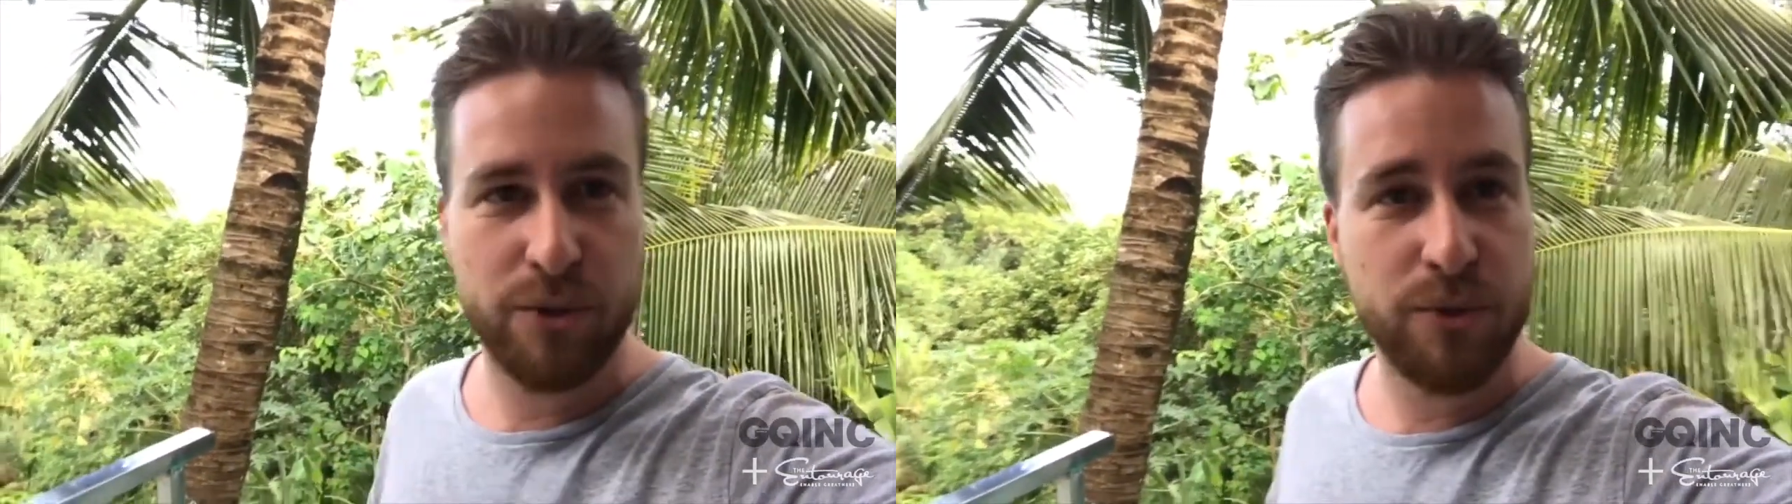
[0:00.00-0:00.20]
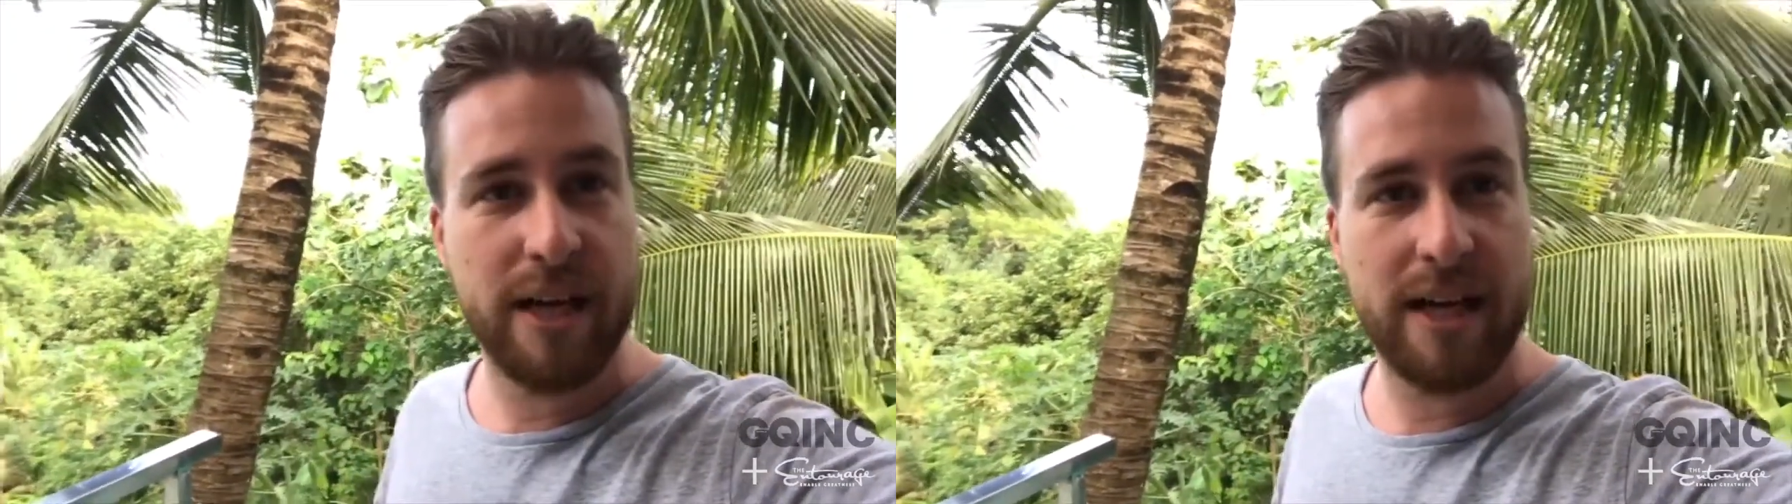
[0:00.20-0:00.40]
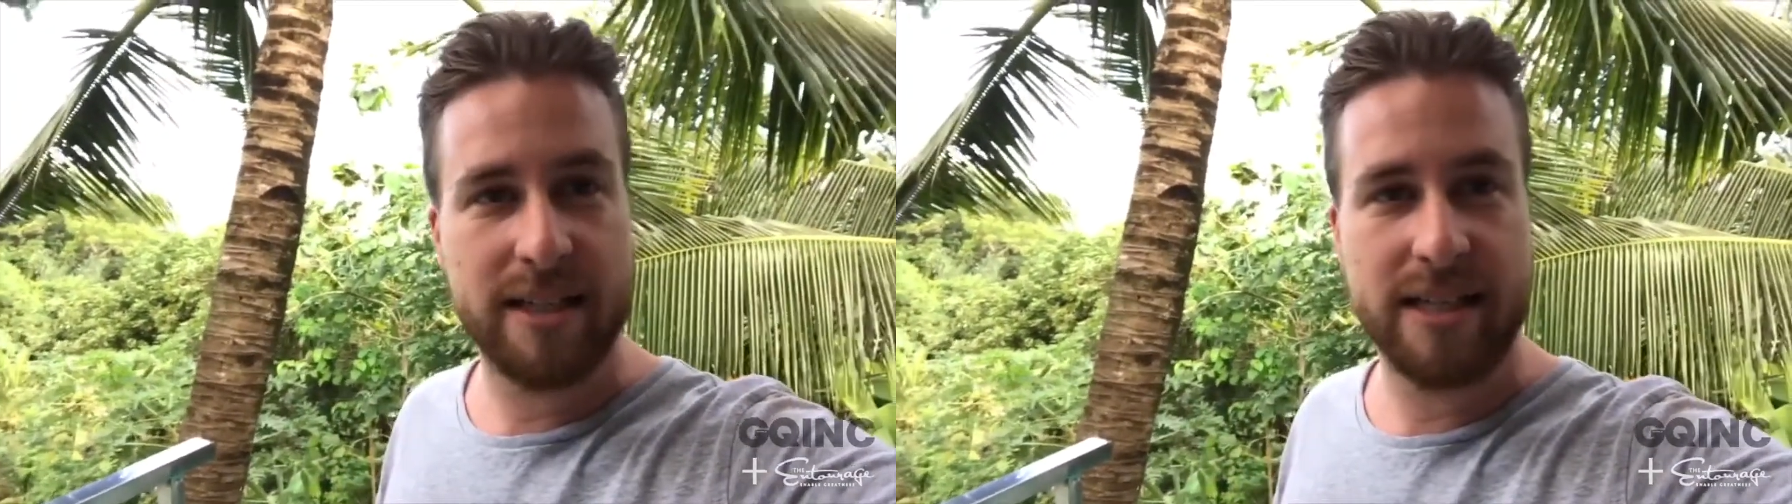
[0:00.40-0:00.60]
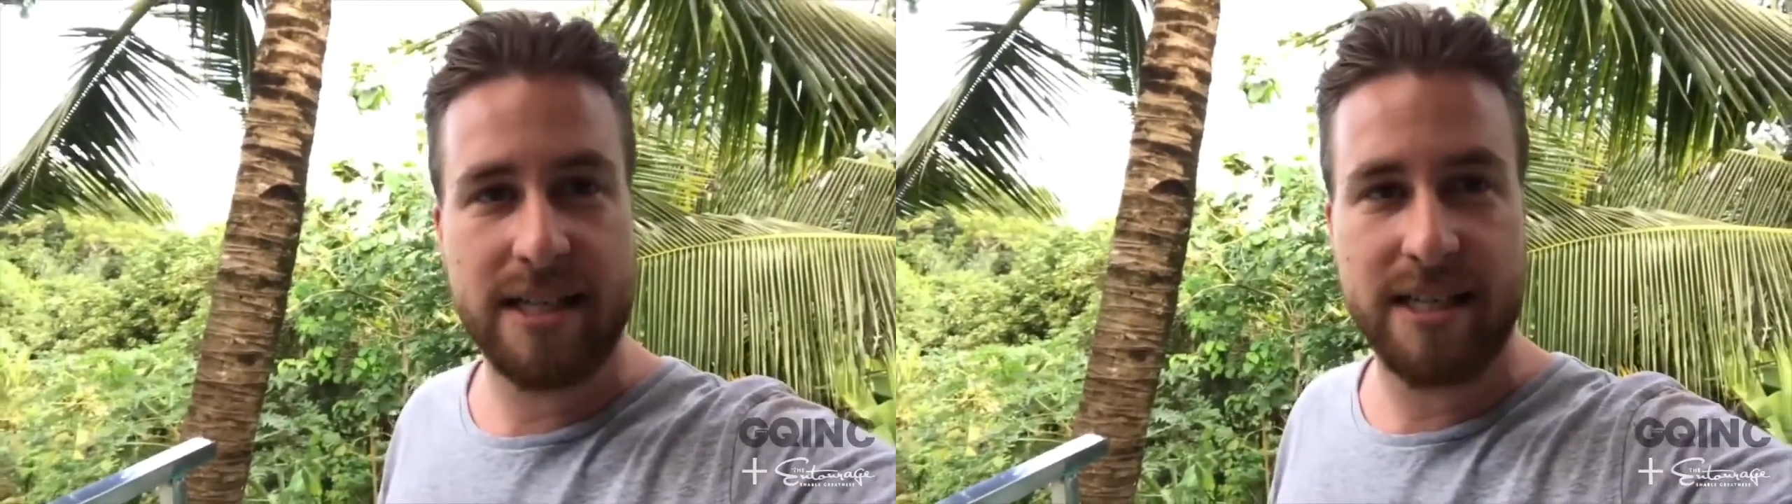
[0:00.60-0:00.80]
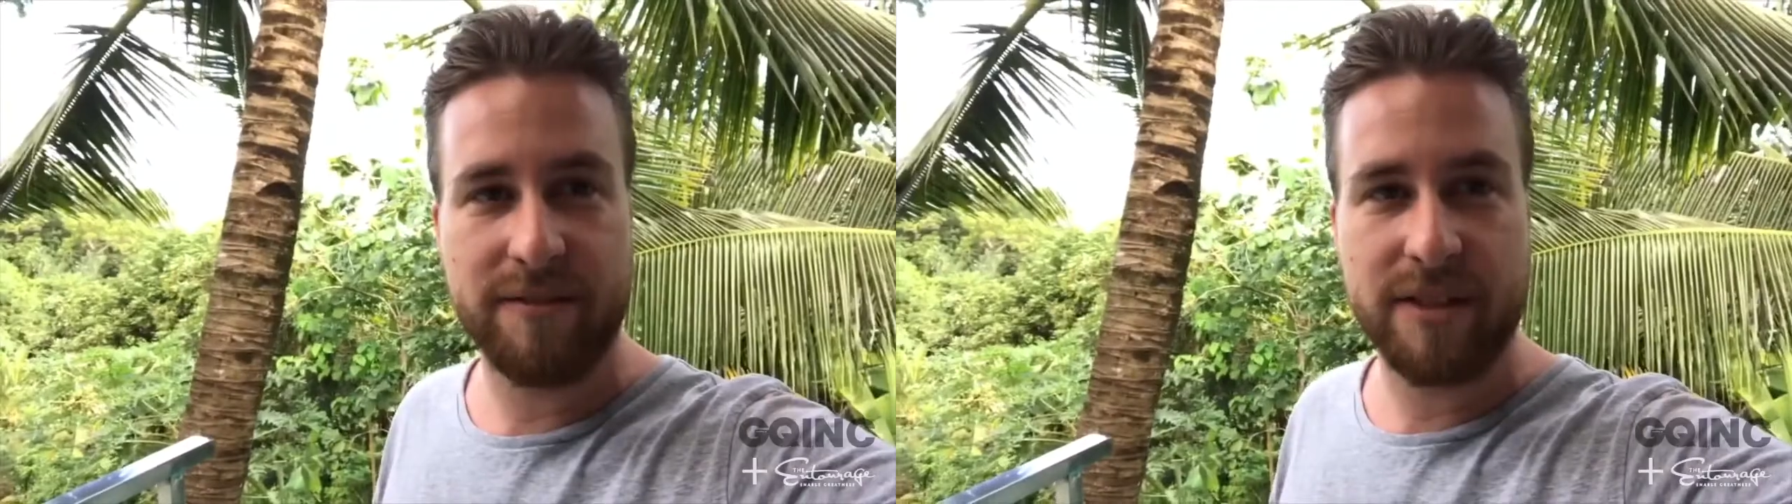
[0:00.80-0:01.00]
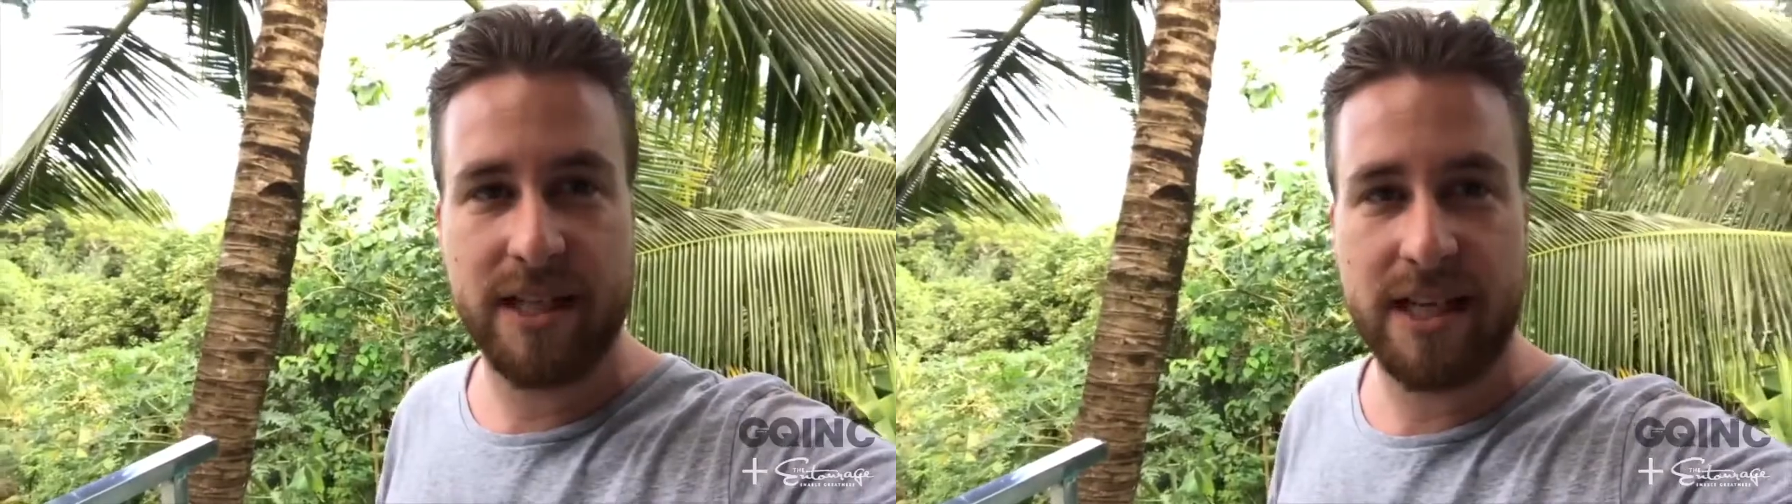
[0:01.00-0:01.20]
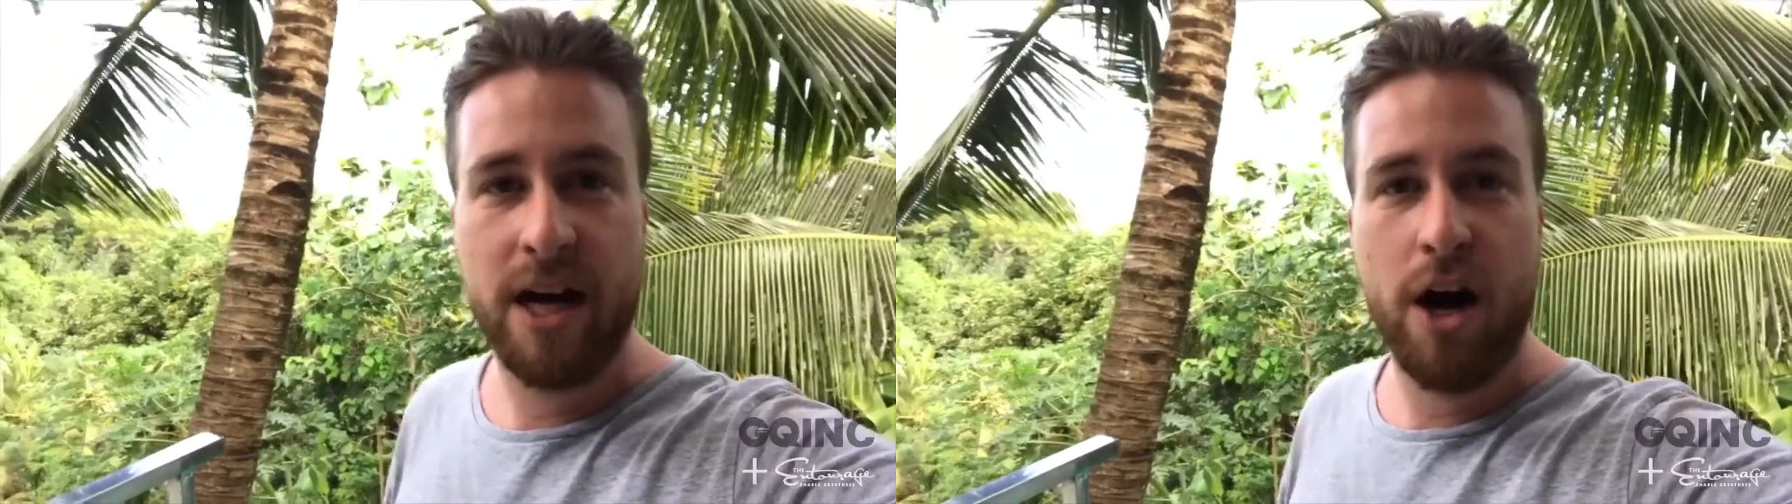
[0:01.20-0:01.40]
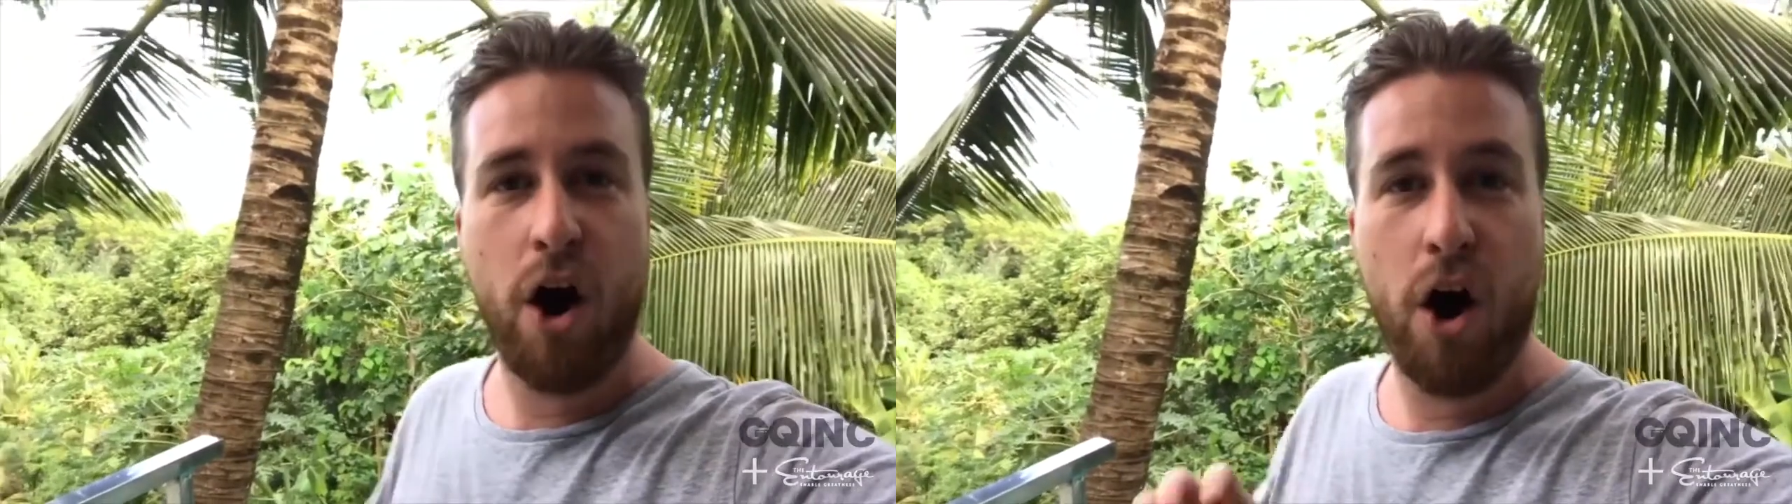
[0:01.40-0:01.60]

2017